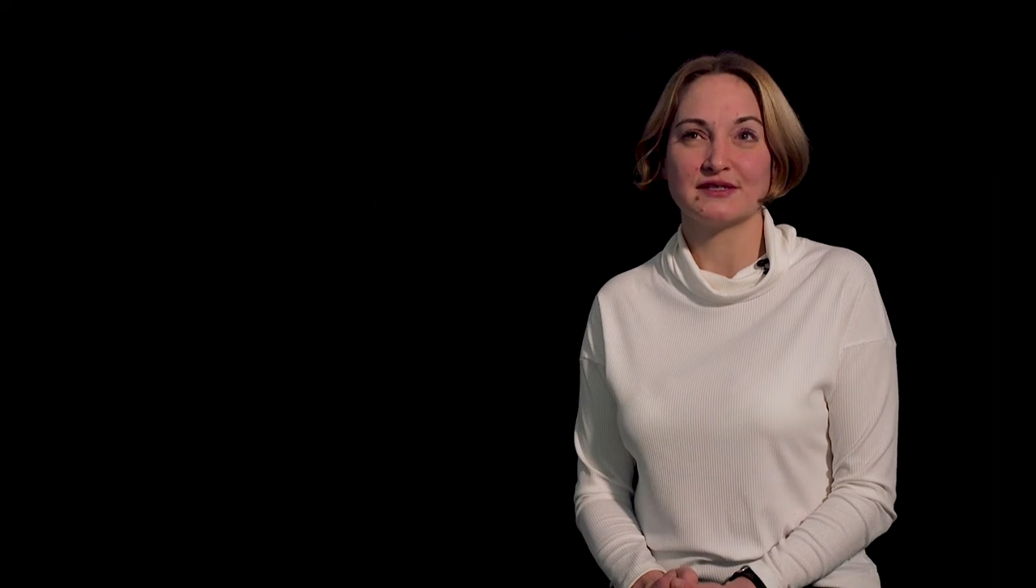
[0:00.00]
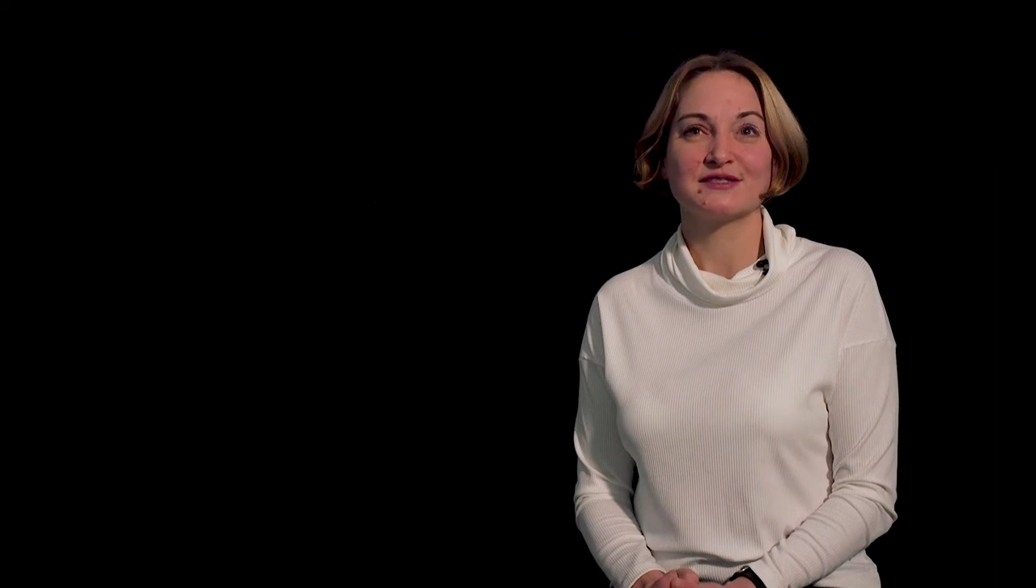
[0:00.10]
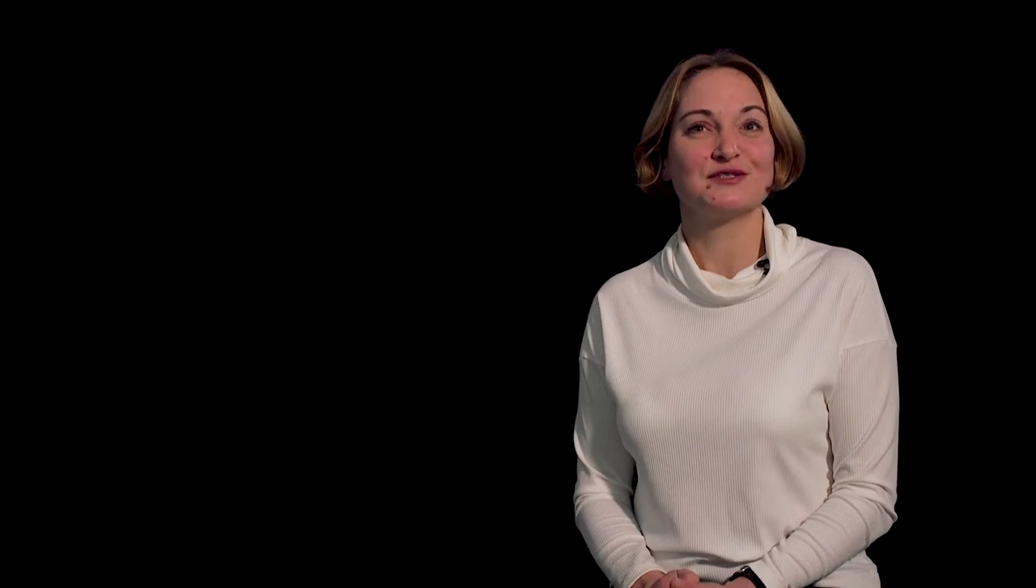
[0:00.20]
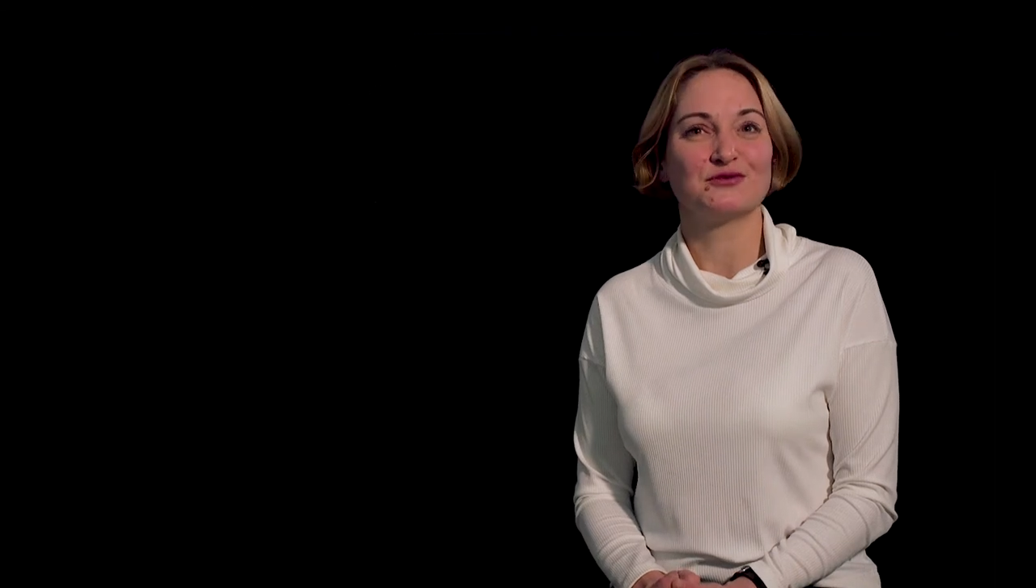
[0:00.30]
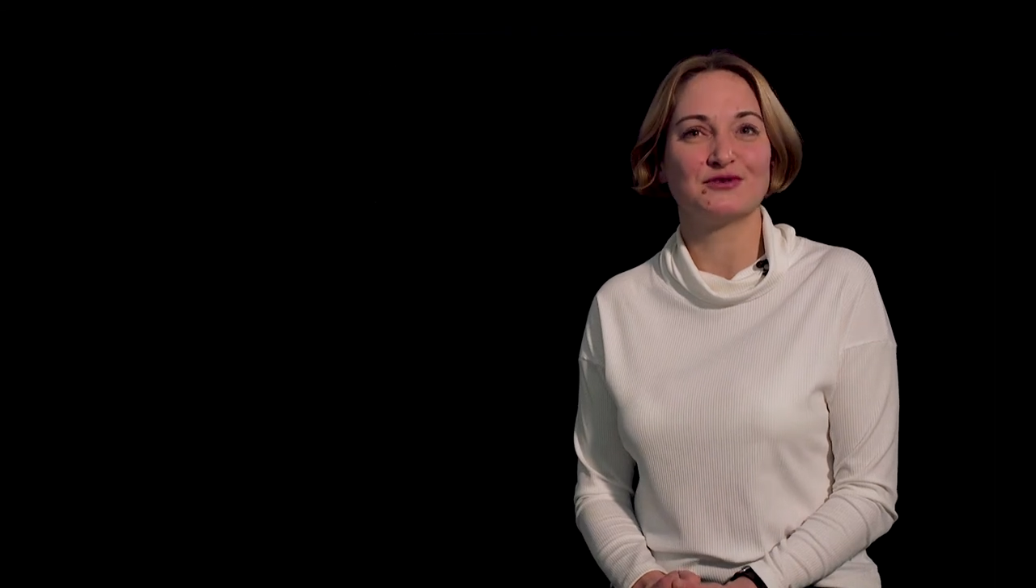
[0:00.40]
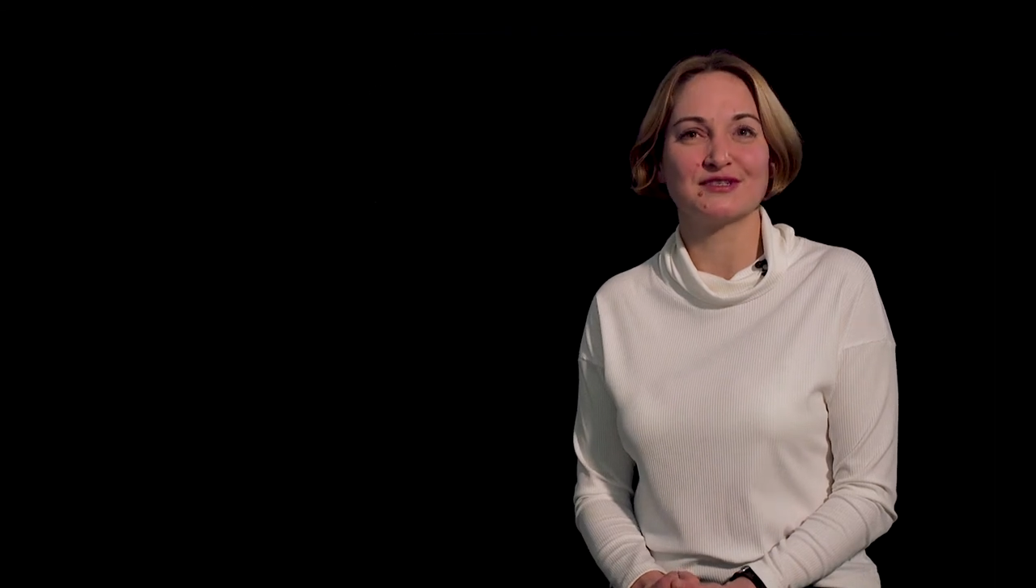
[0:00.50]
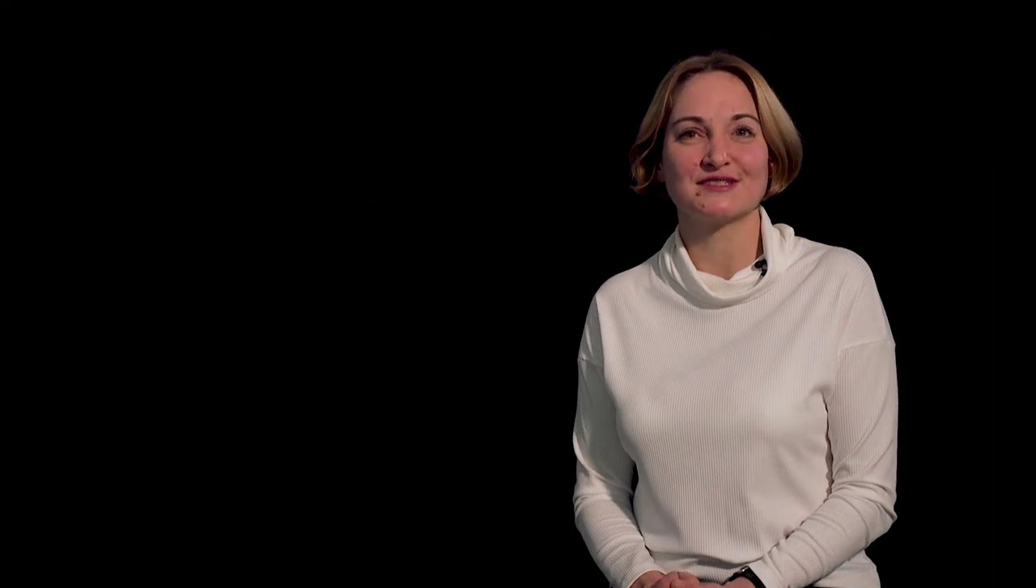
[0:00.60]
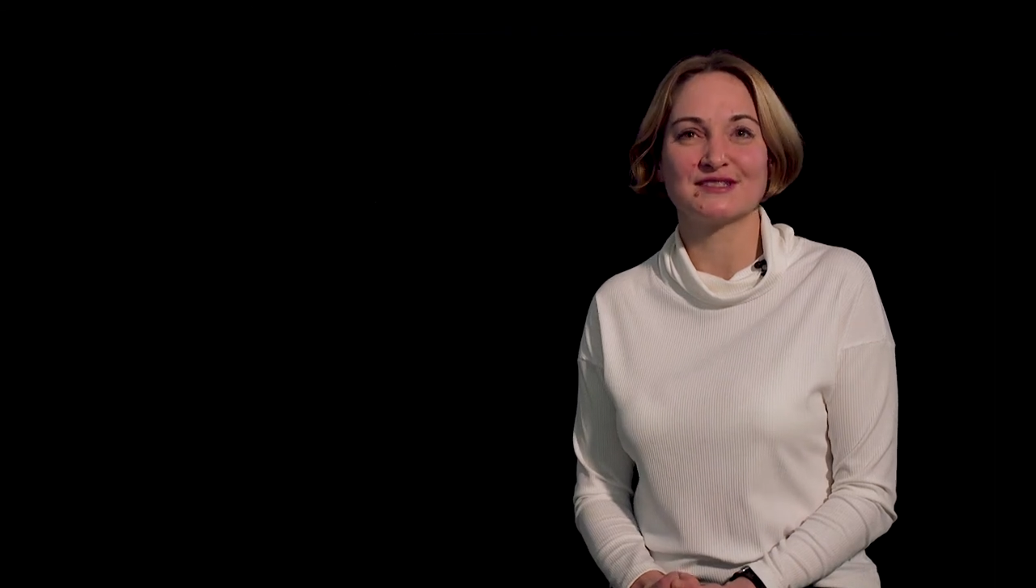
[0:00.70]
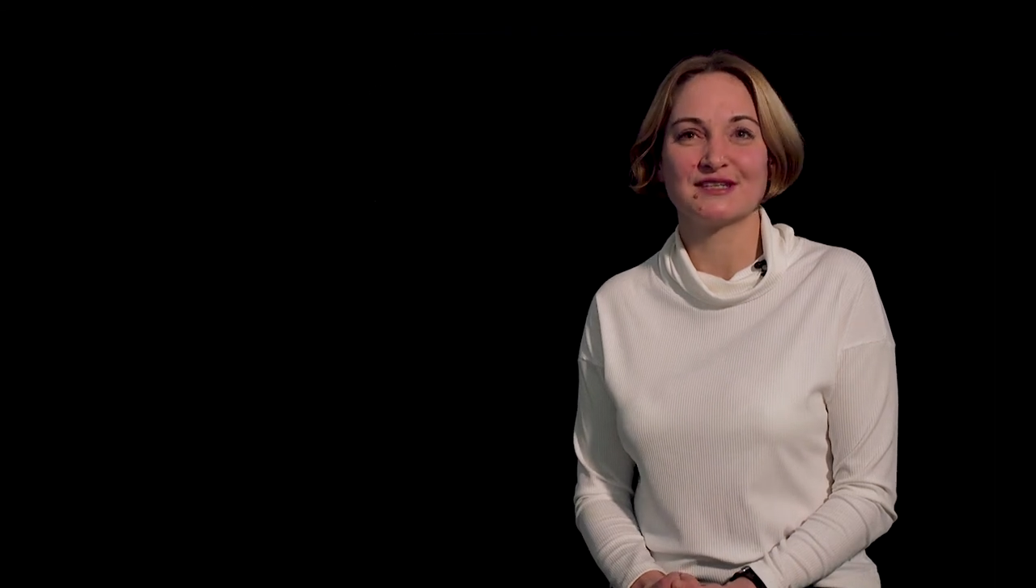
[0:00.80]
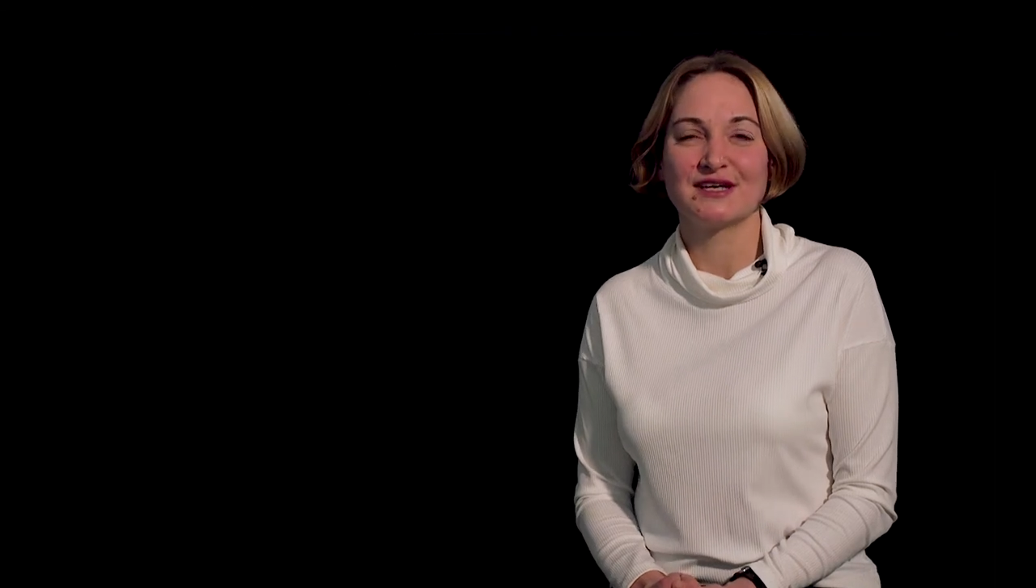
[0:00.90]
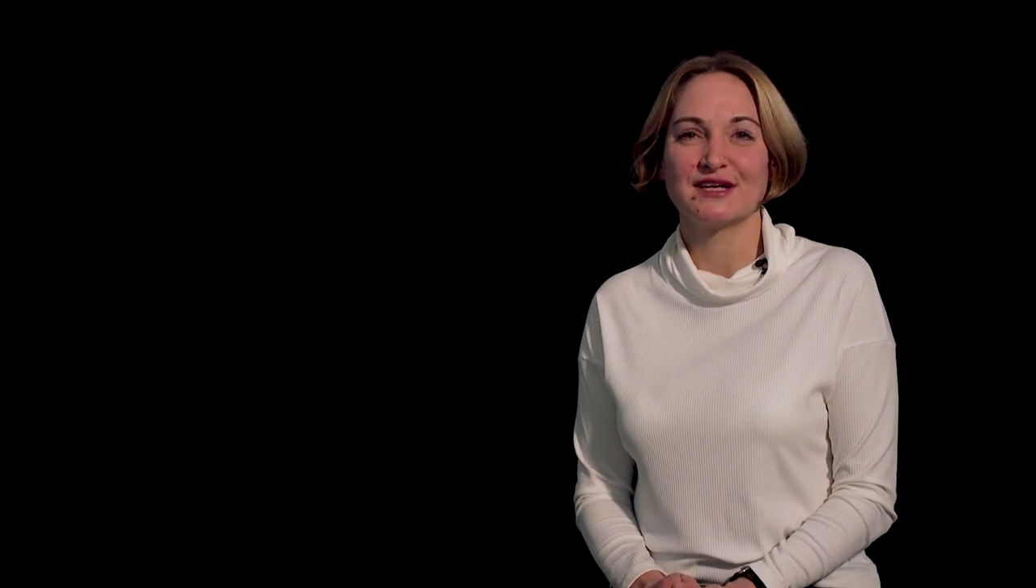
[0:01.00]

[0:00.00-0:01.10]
students.